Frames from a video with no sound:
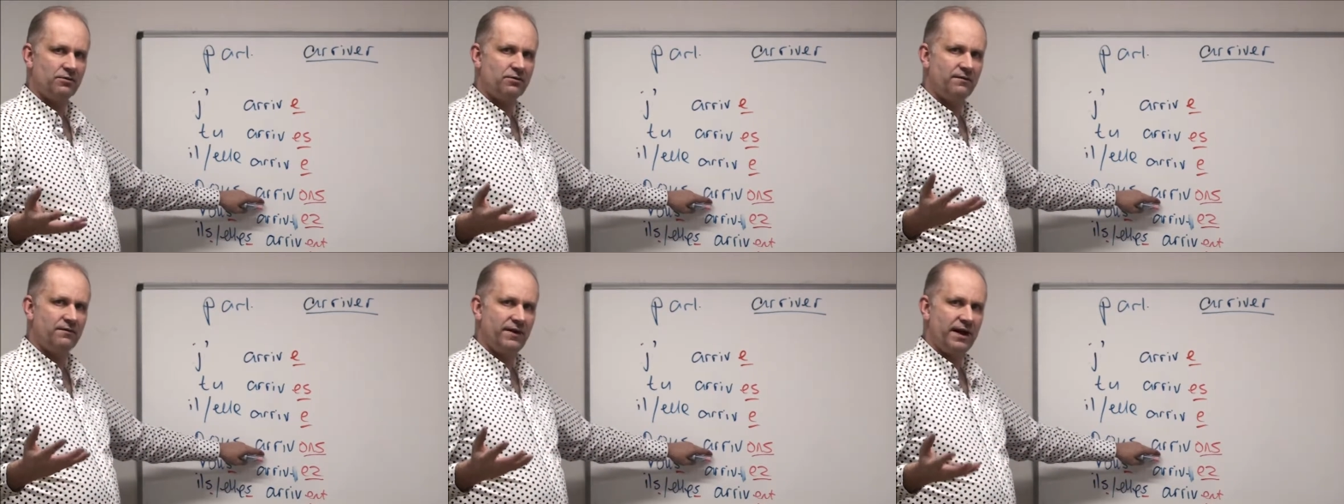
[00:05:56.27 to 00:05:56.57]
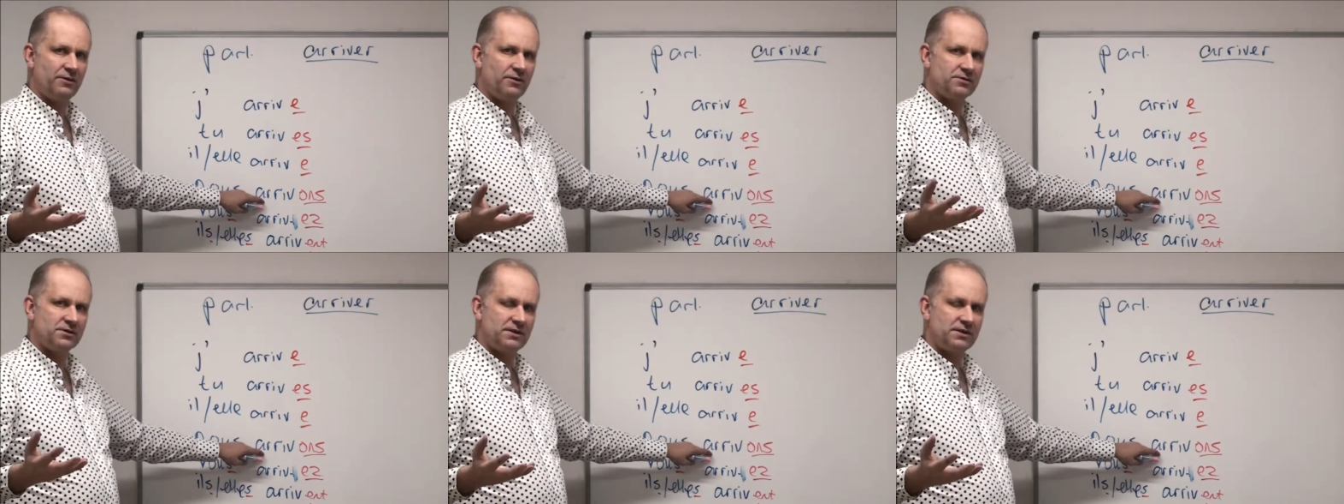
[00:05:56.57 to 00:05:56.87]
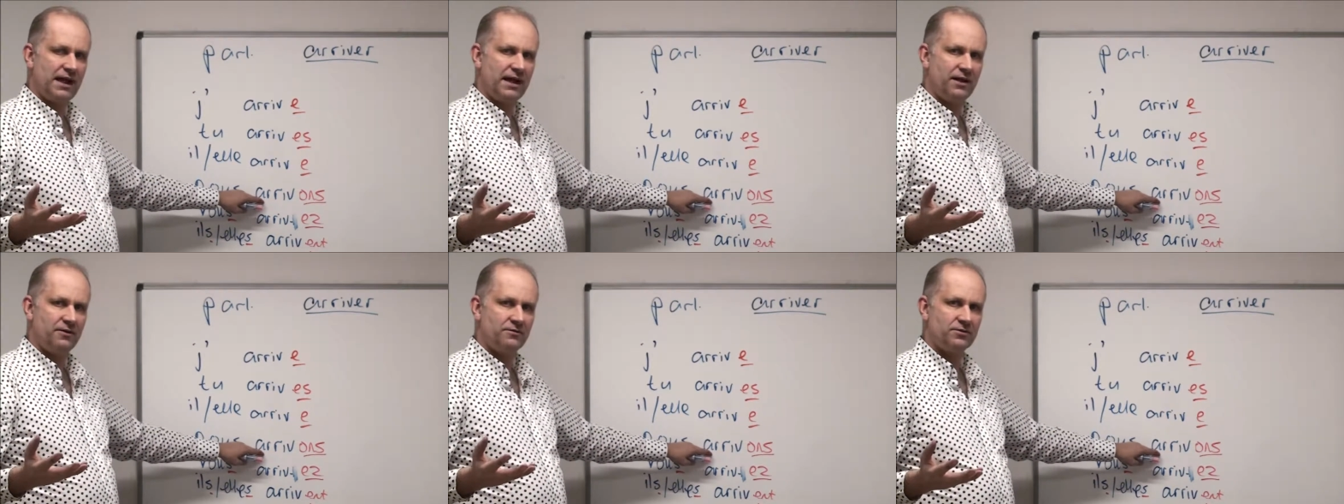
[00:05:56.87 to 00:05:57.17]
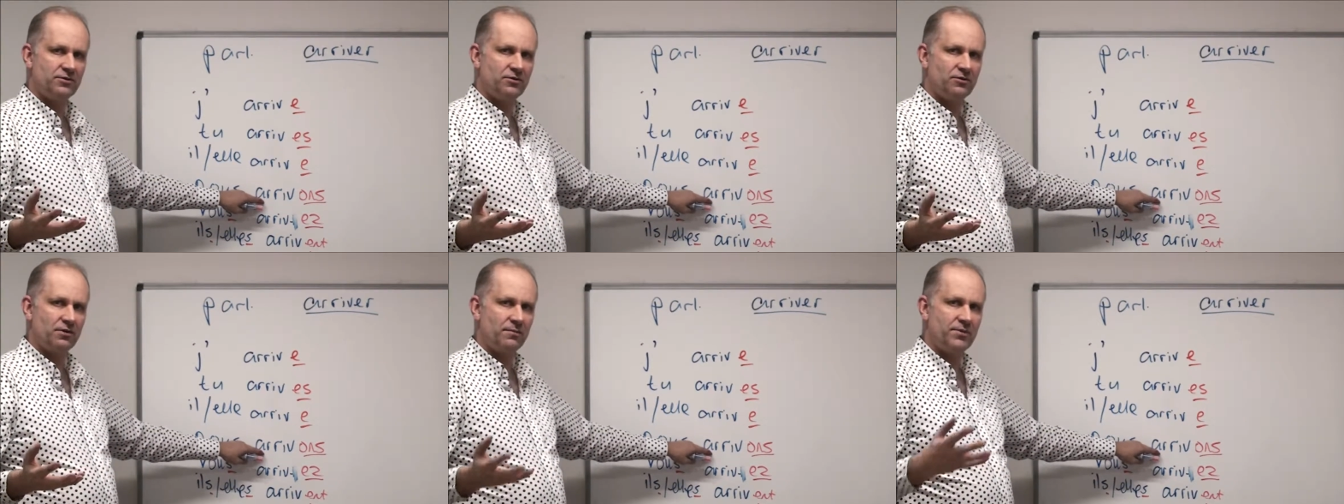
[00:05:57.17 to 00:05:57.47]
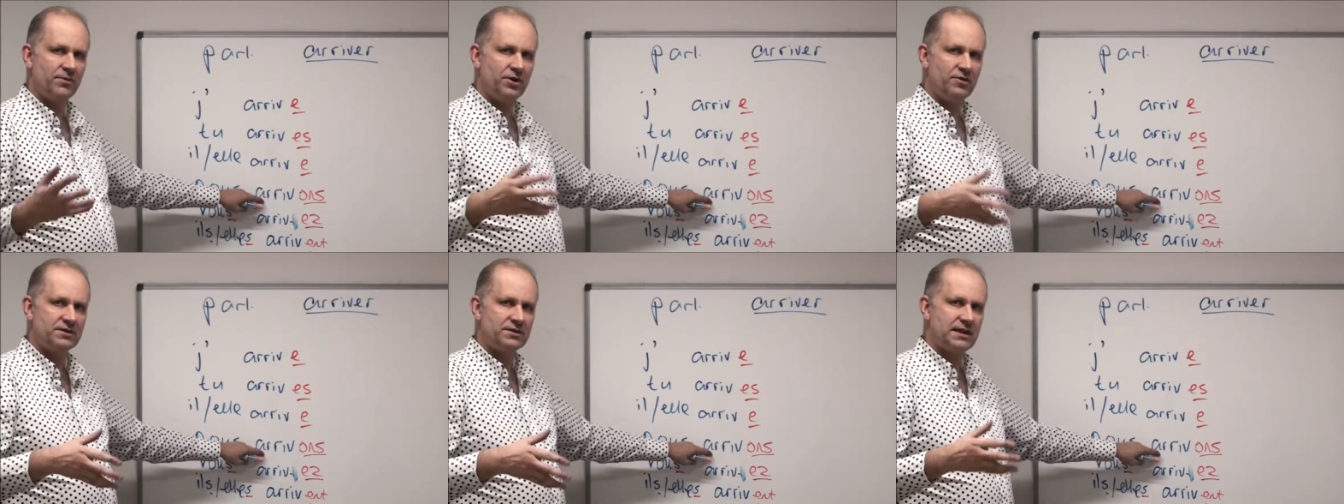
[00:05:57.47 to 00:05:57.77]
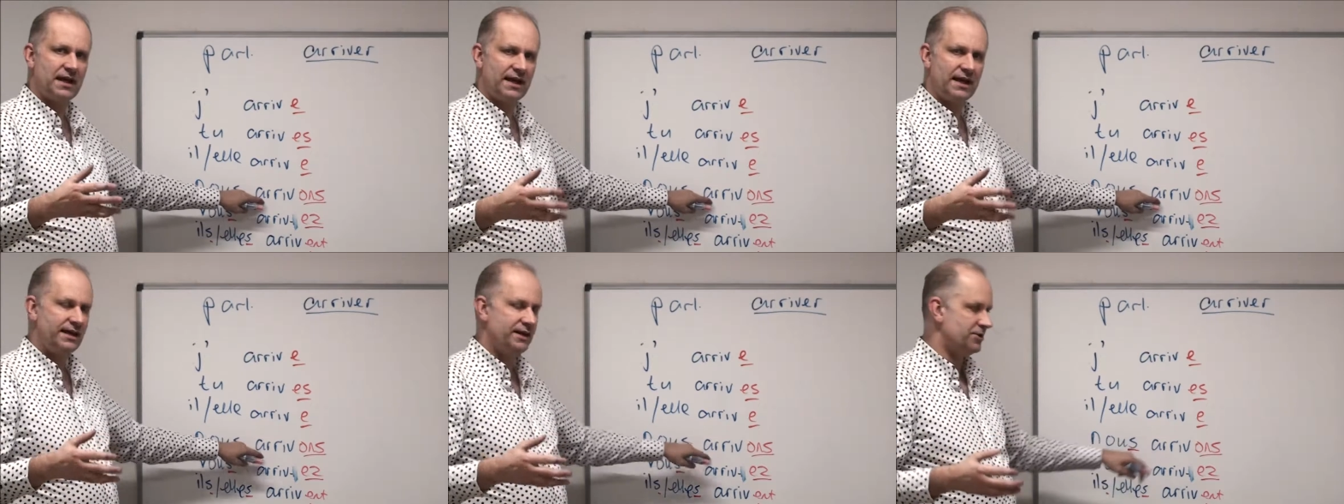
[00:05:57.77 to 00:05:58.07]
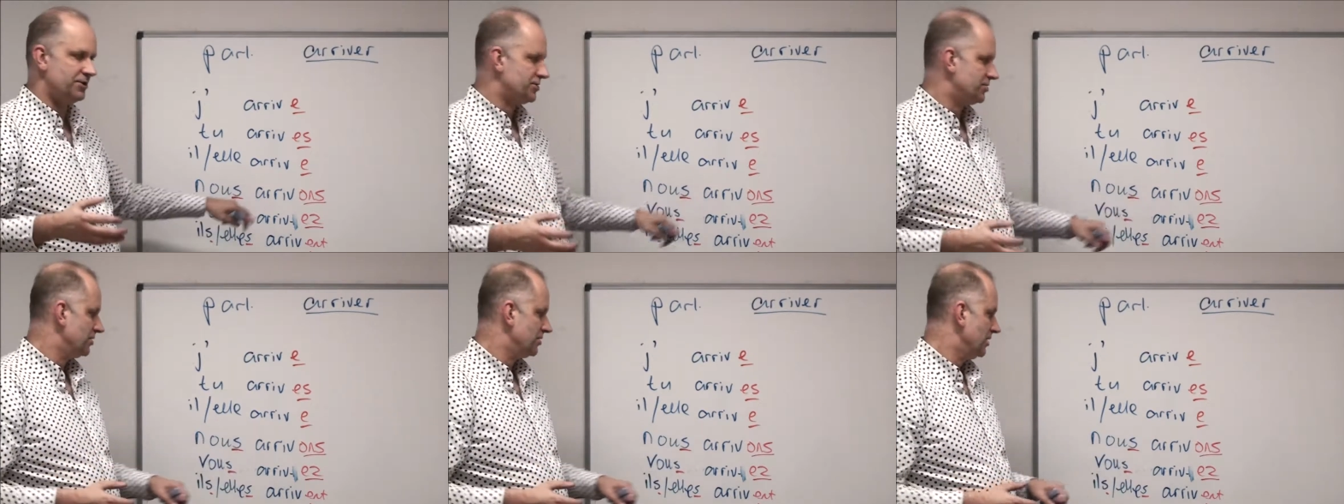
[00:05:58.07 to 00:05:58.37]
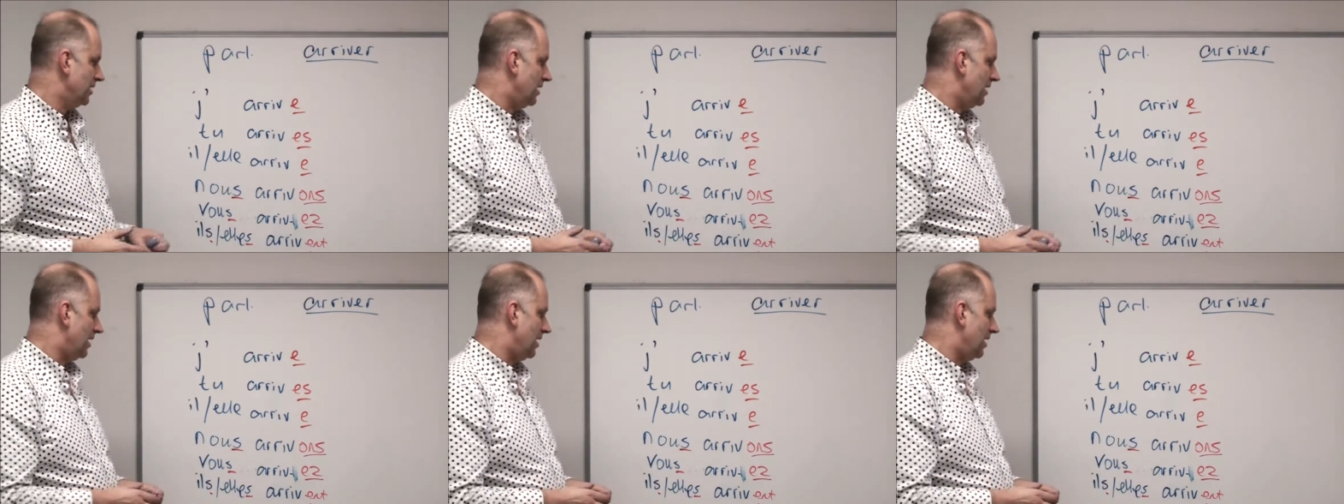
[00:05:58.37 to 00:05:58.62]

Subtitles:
or a vowel sound or a mute age,